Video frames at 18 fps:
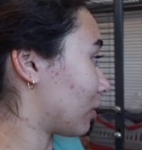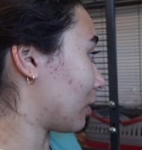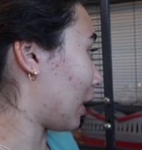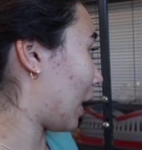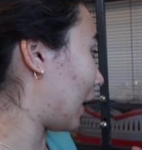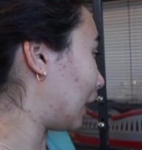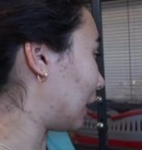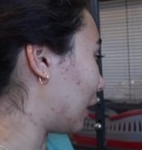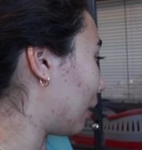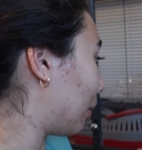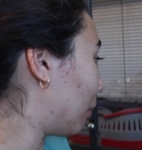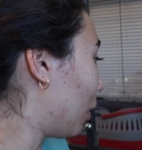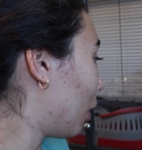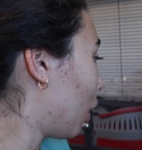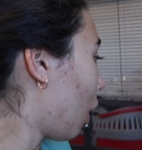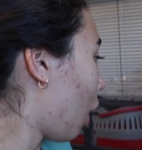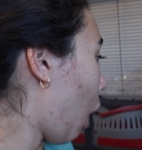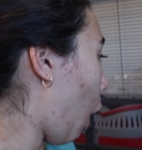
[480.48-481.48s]
just letting them
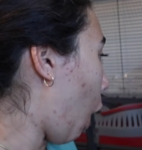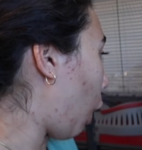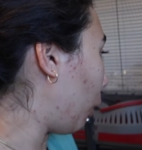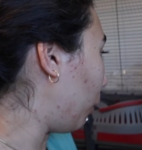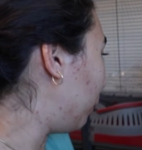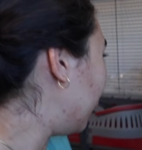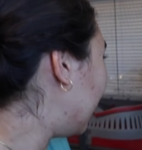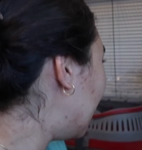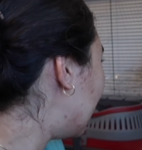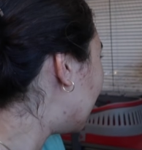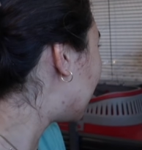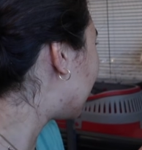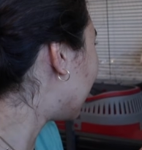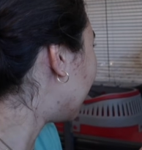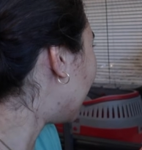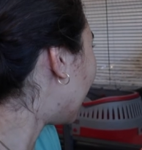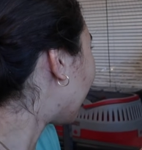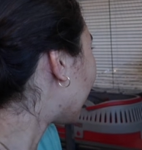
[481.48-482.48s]
all be
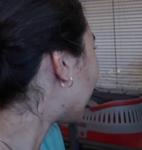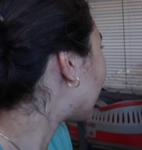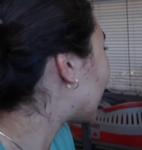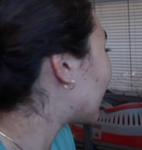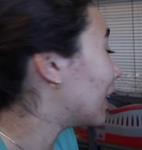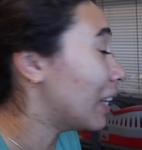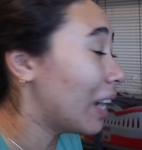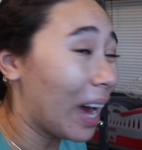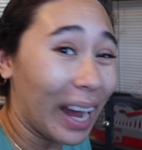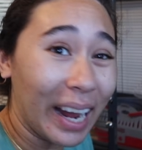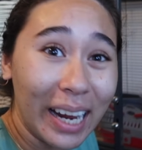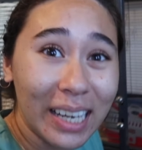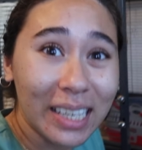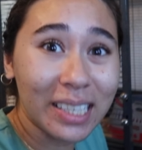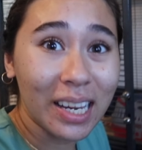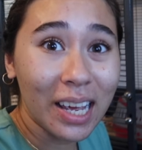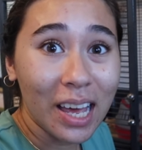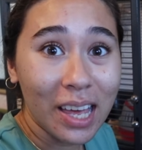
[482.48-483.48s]
together
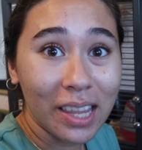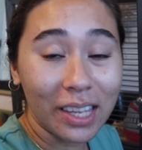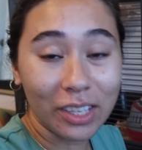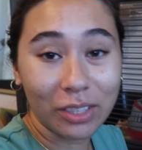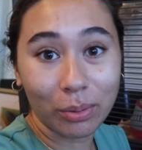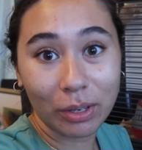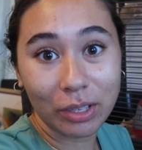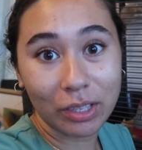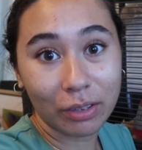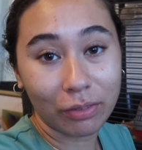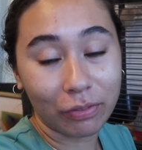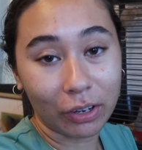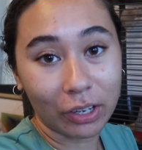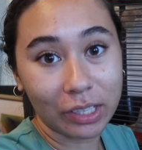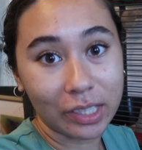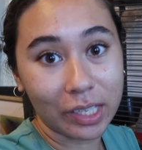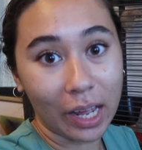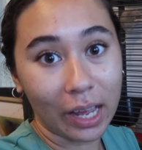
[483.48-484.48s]
tonight. This was the
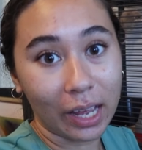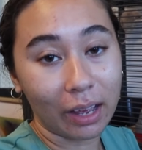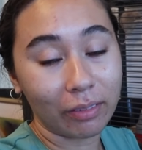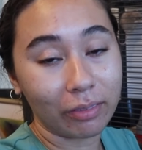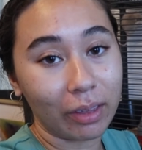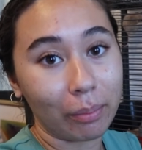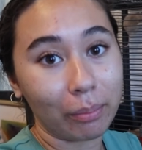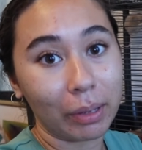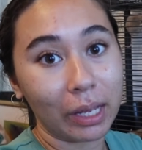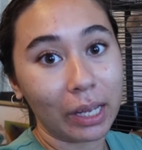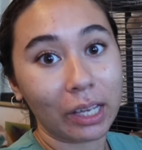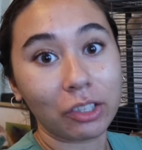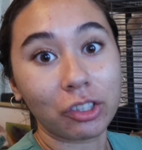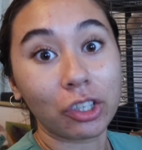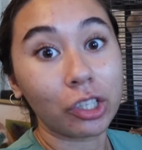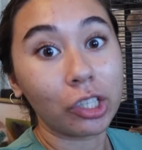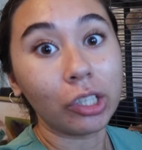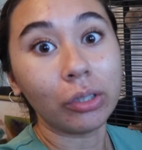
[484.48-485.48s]
first day of them being
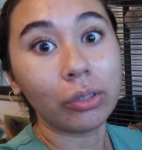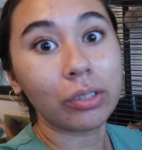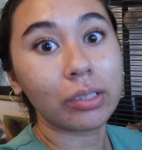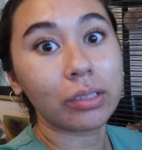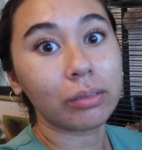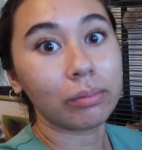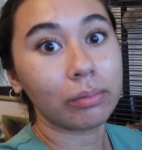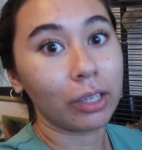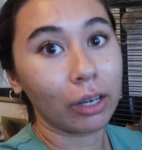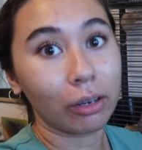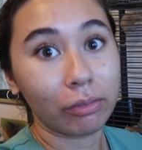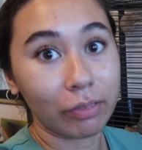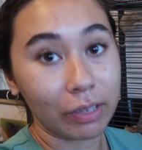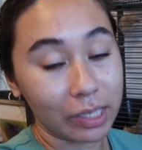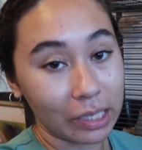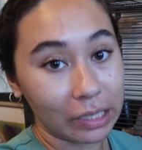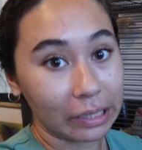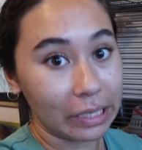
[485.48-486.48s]
introduced, you know,
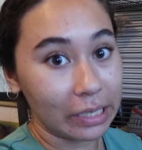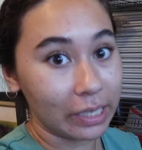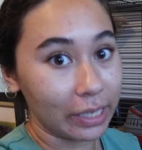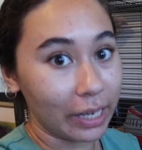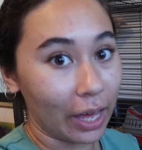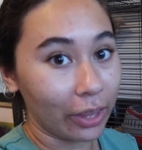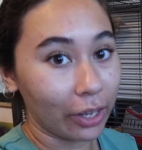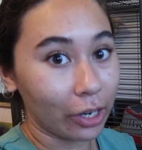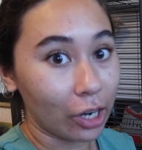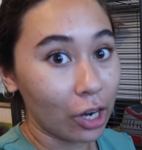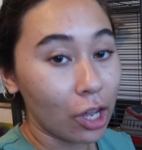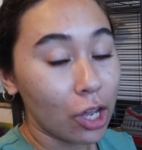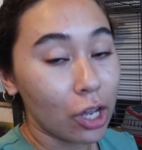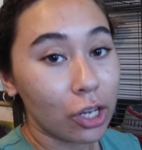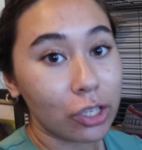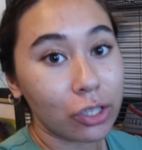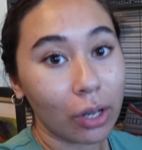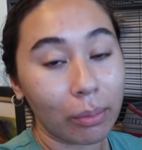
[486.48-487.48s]
physically together.
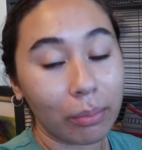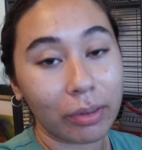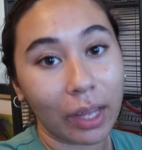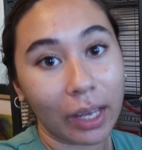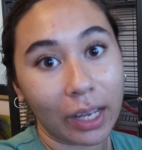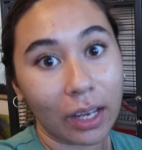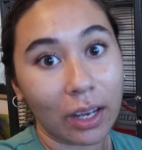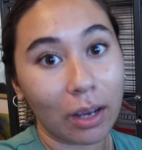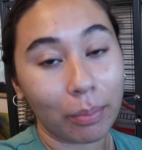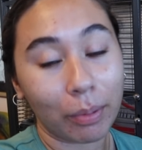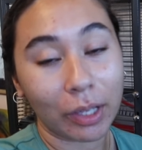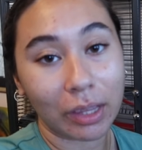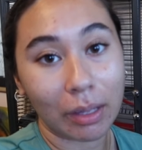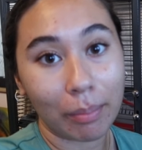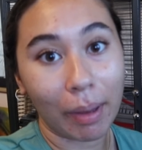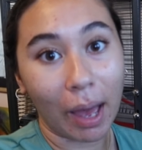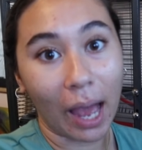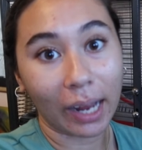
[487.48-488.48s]
So I'm thinking I'll put
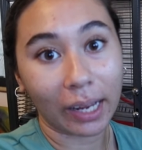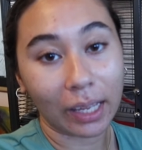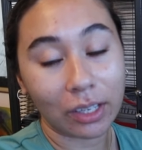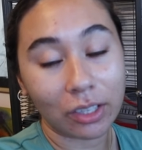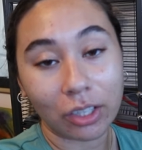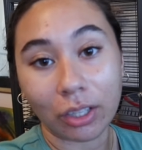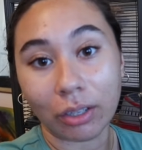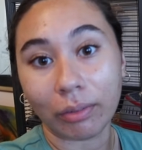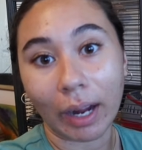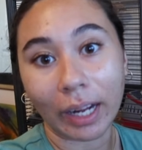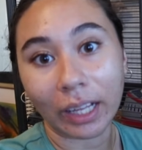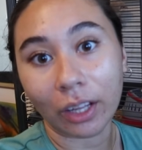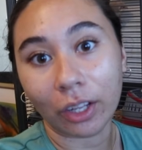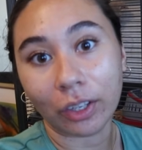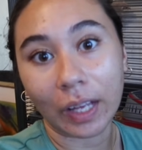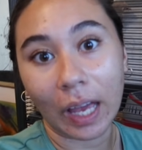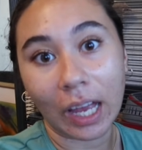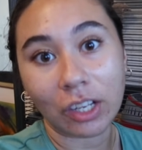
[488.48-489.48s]
them back into their
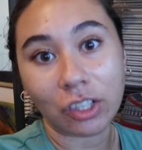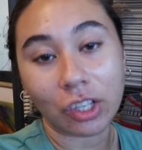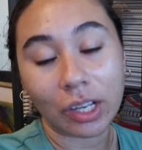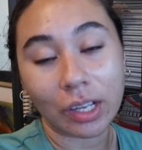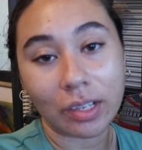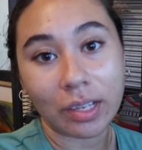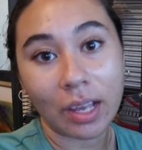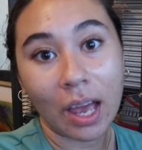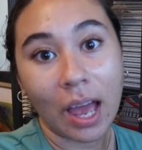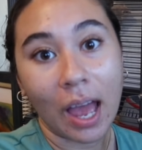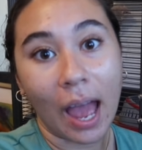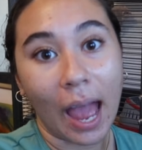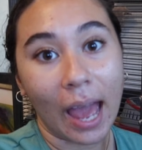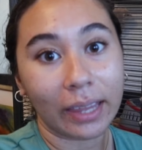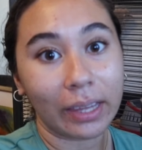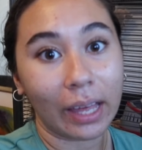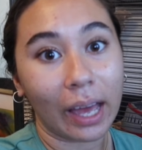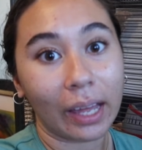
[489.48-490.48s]
regular cages.
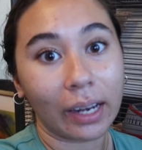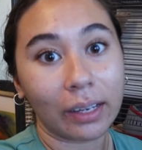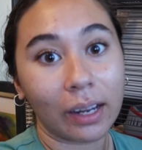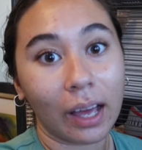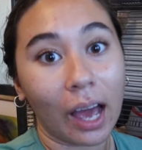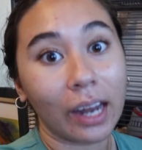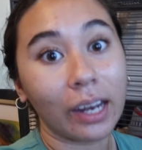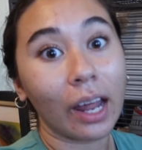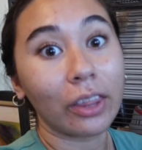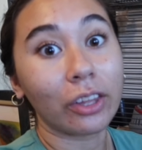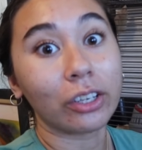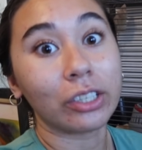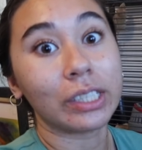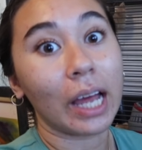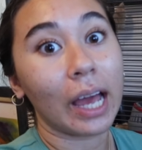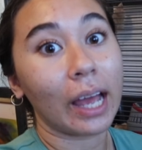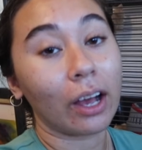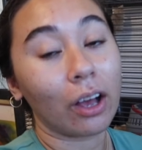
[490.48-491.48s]
And then another
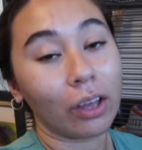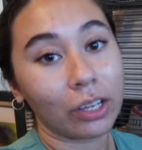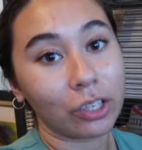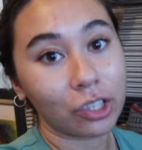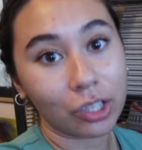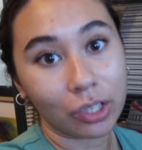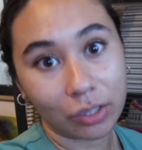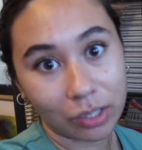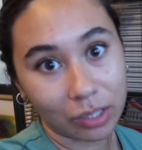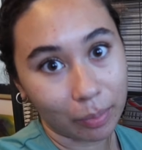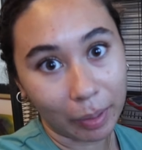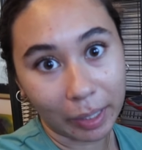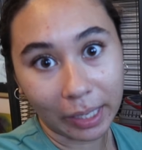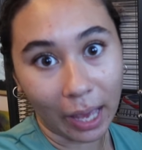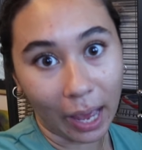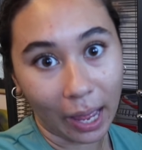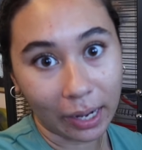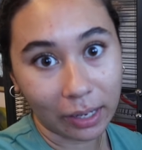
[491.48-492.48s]
day I'll introduce them
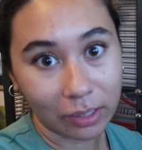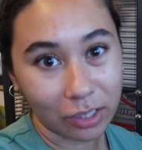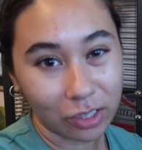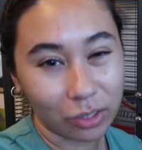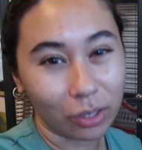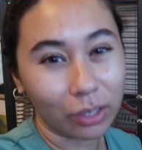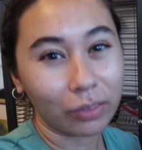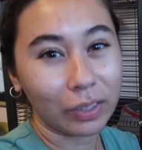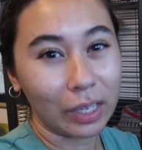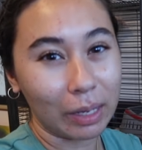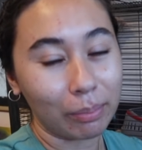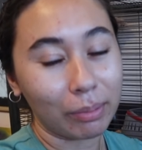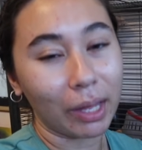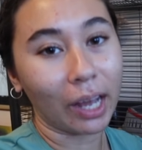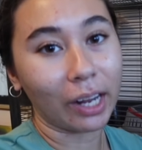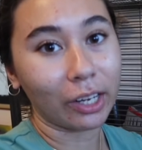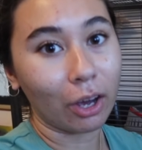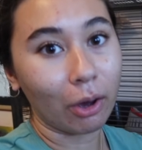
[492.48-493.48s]
again to sort of keep
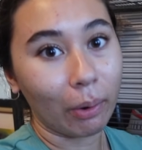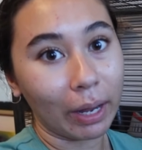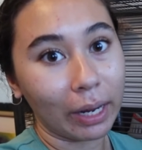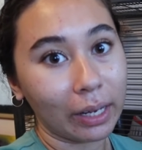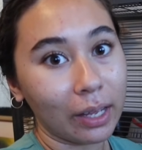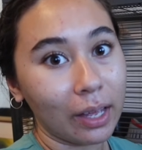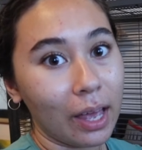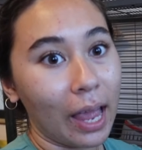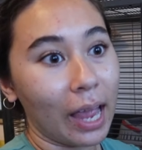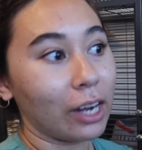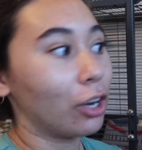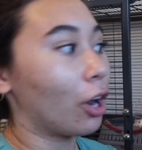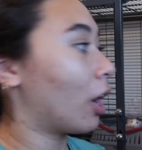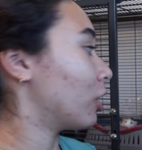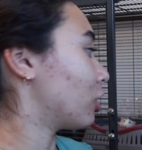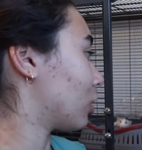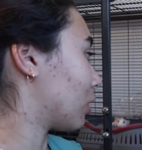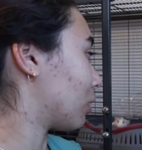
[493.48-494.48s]
that going and
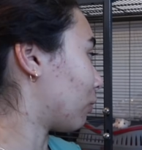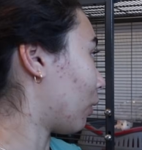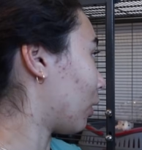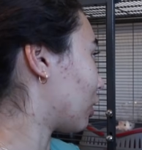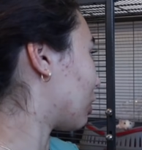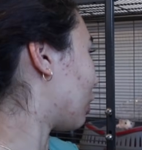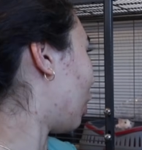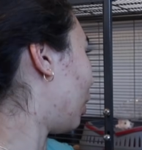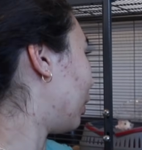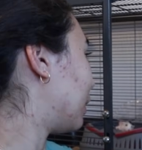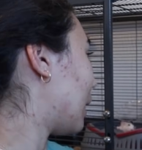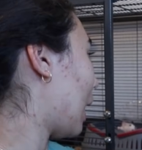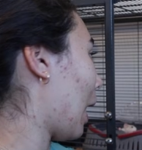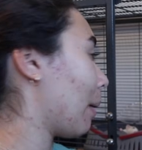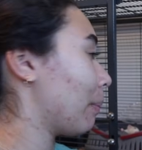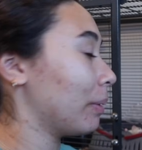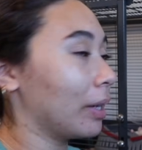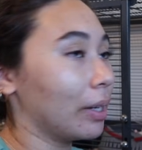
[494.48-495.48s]
not just force it all to
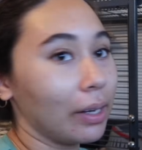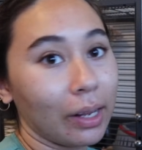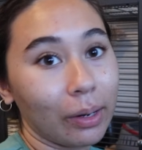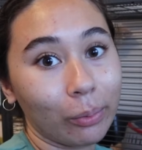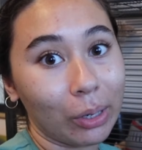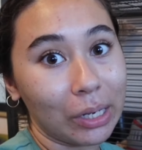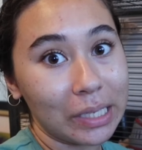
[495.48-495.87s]
happen in